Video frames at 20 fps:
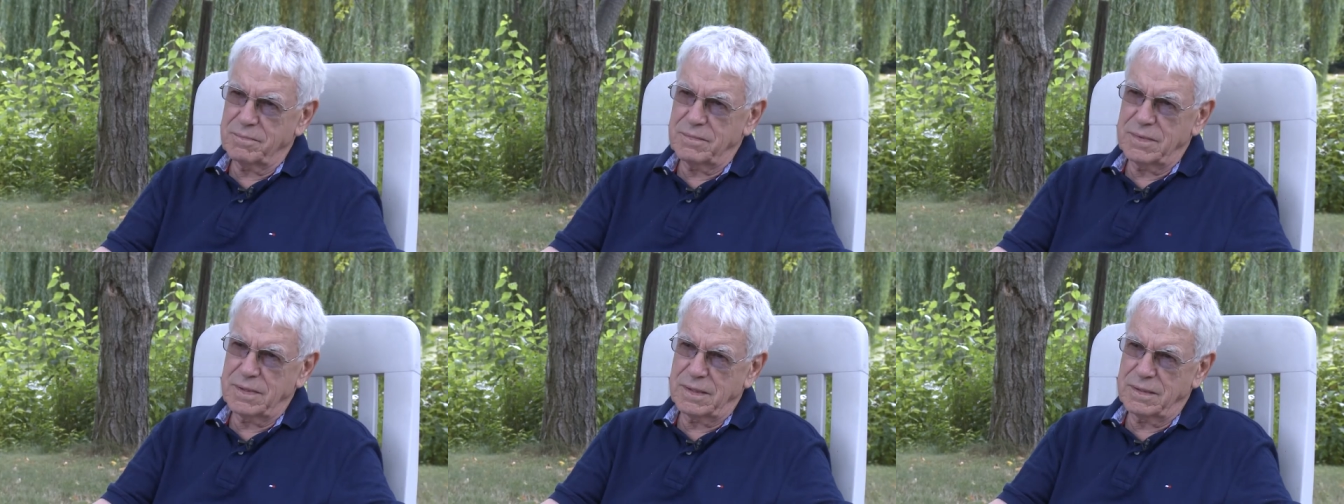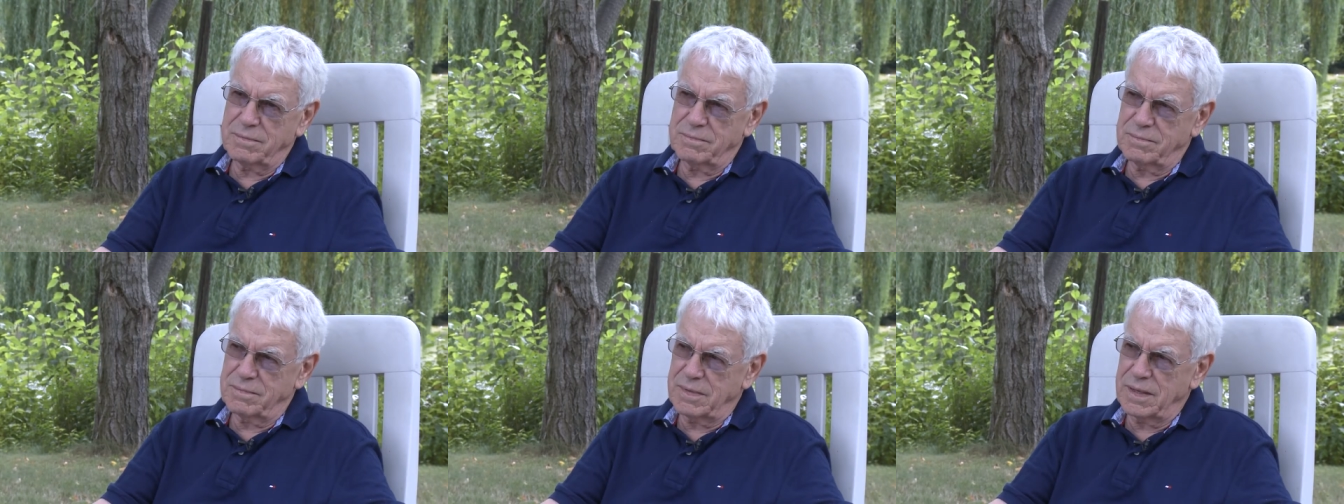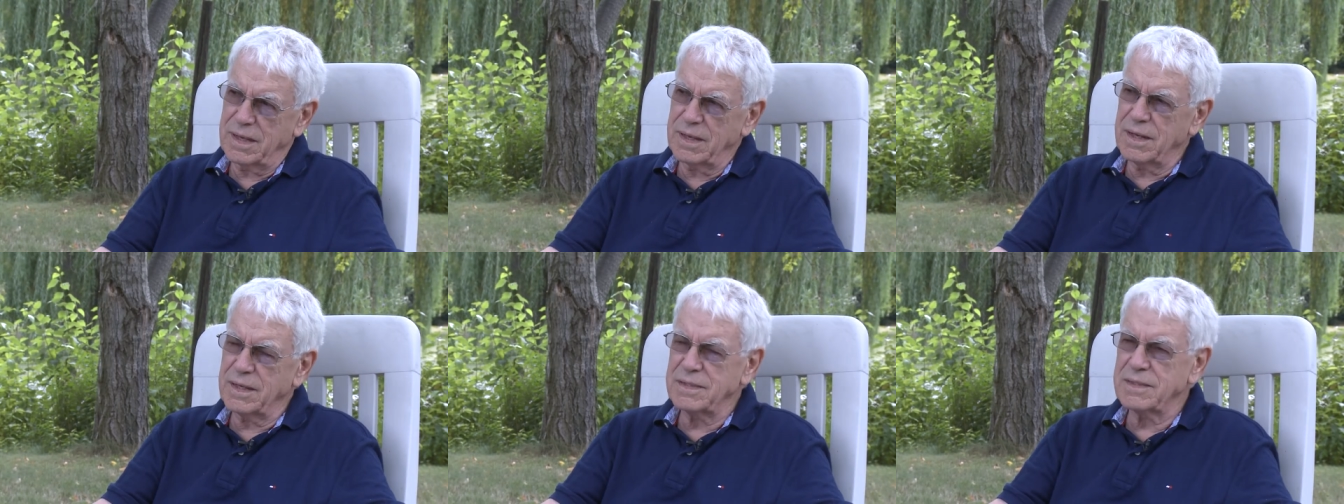Yeah.
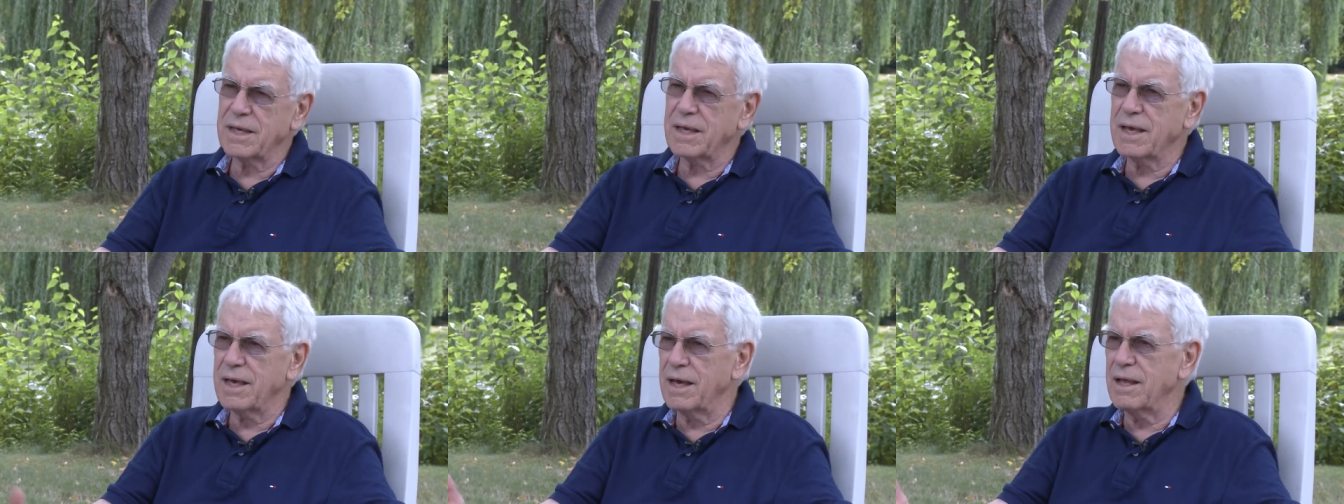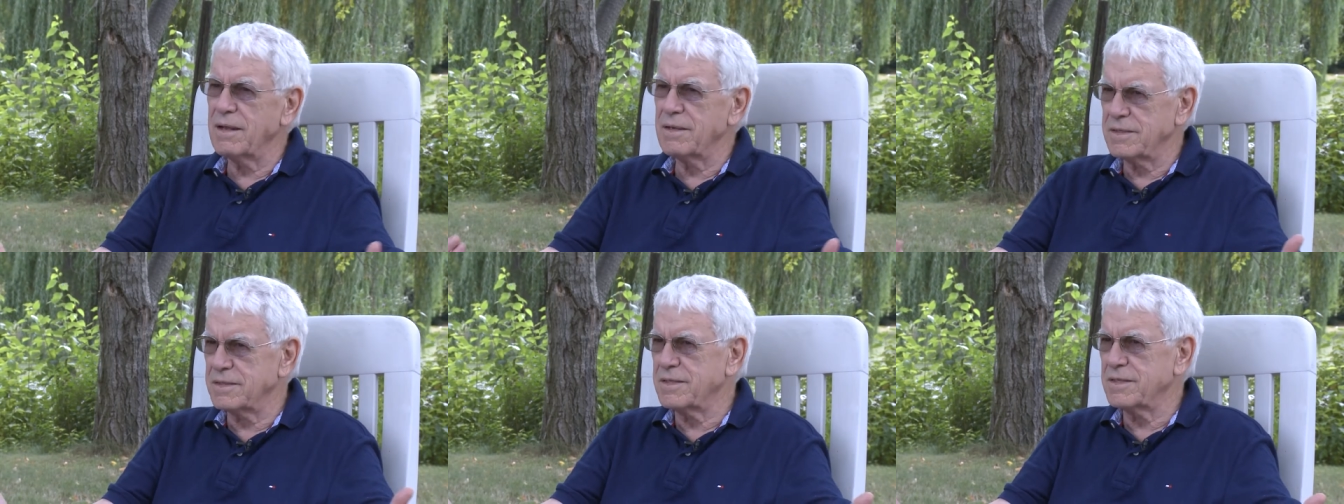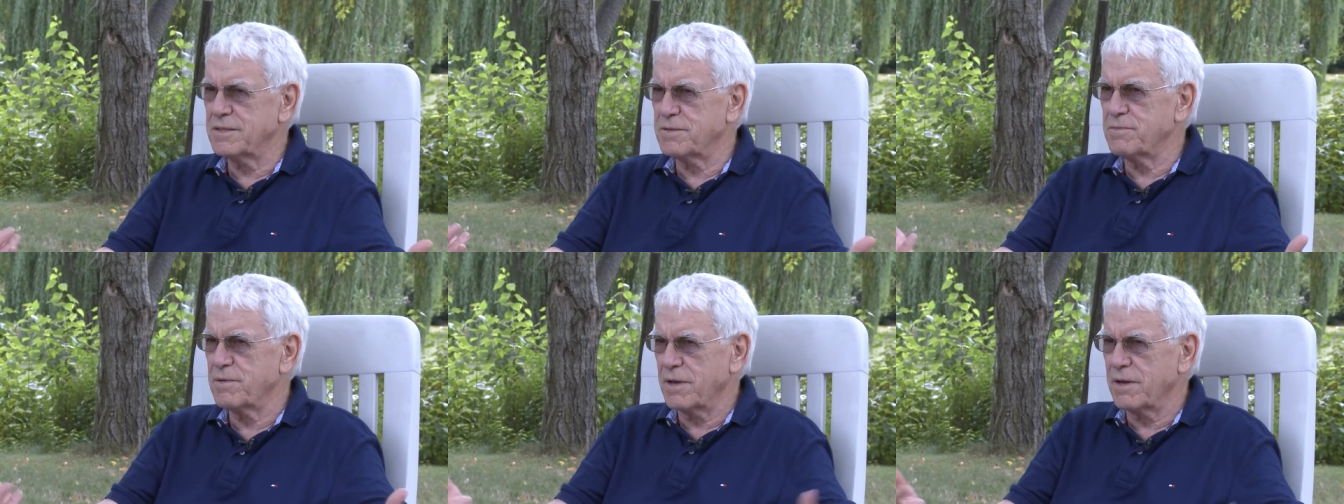One and of it's the a first... callous
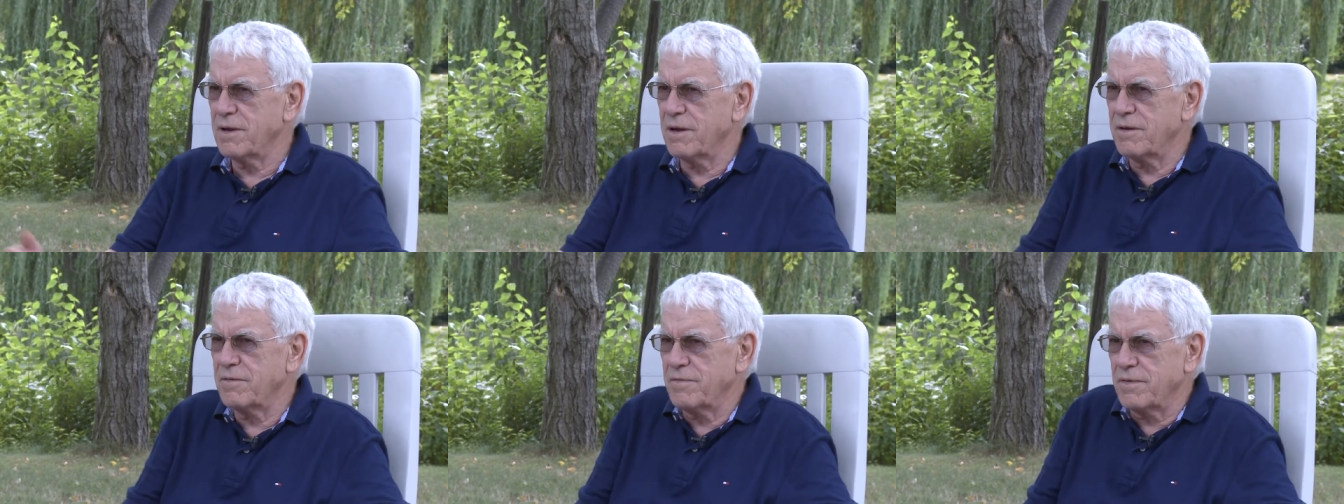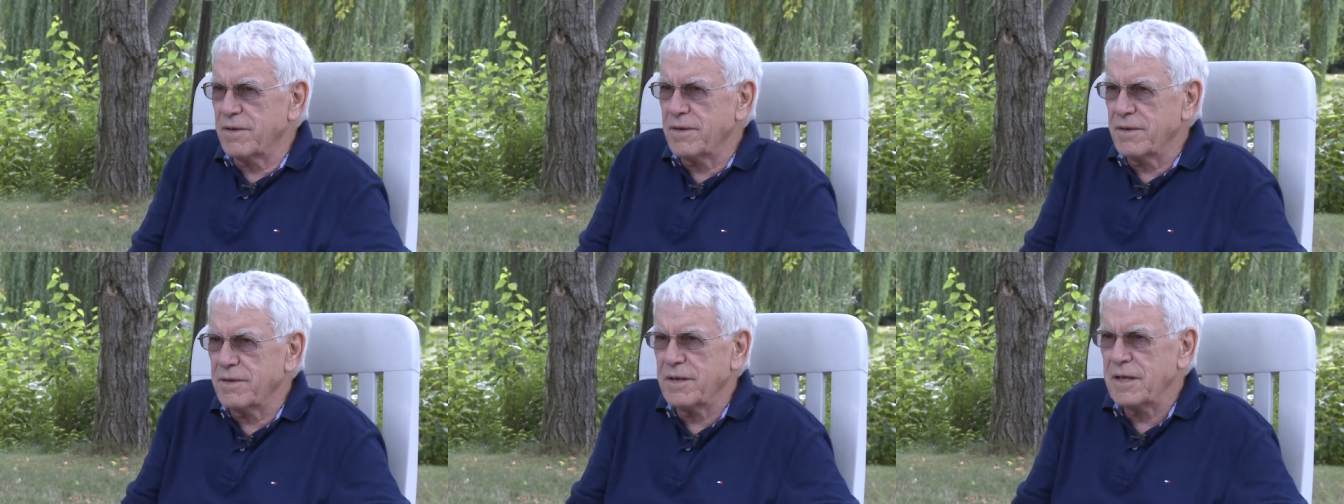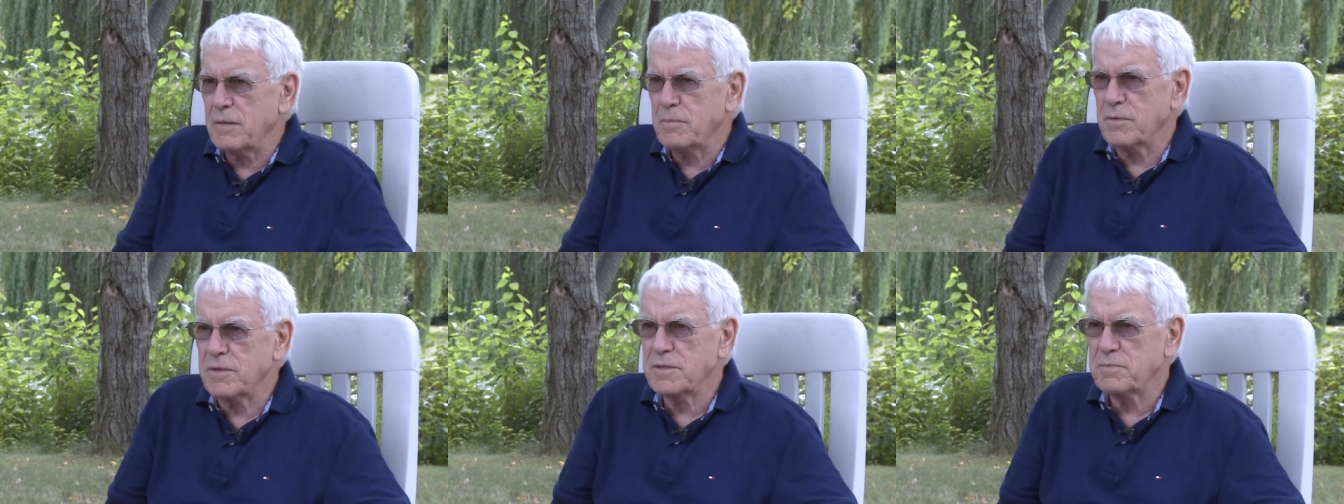disregard for your
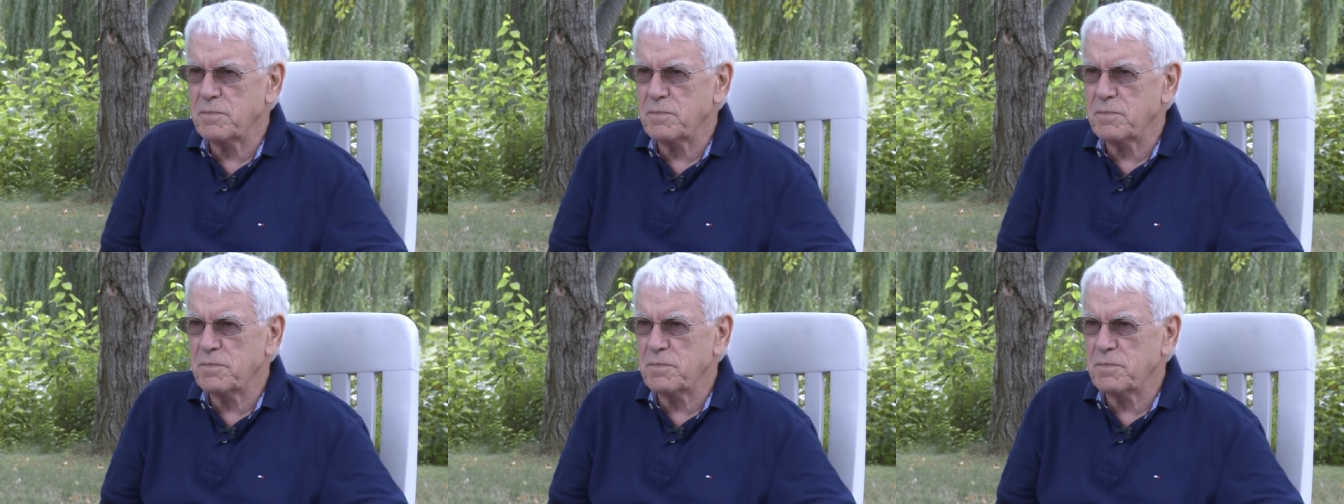neighbors,